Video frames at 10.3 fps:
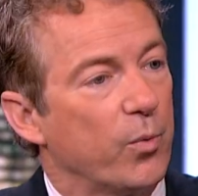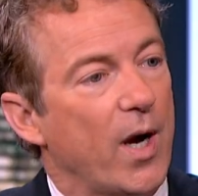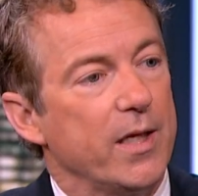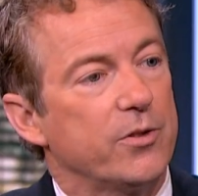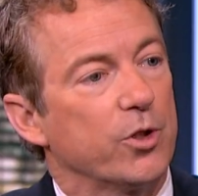
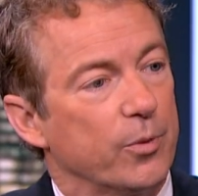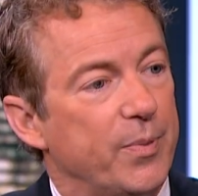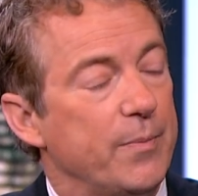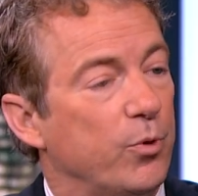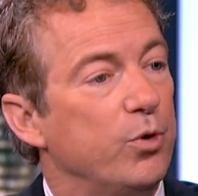right, there are
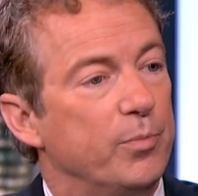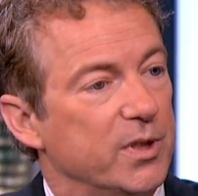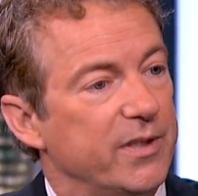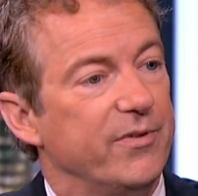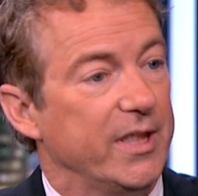people who
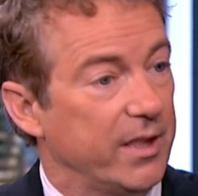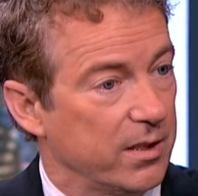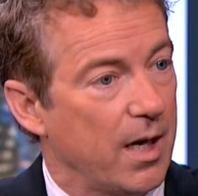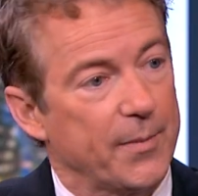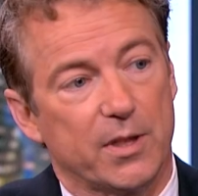believe in
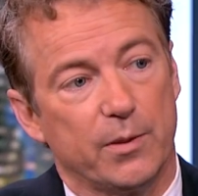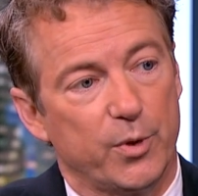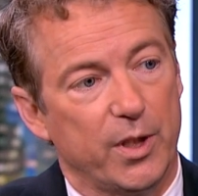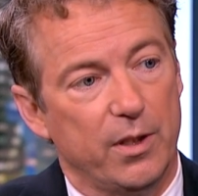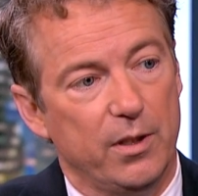economic liberty.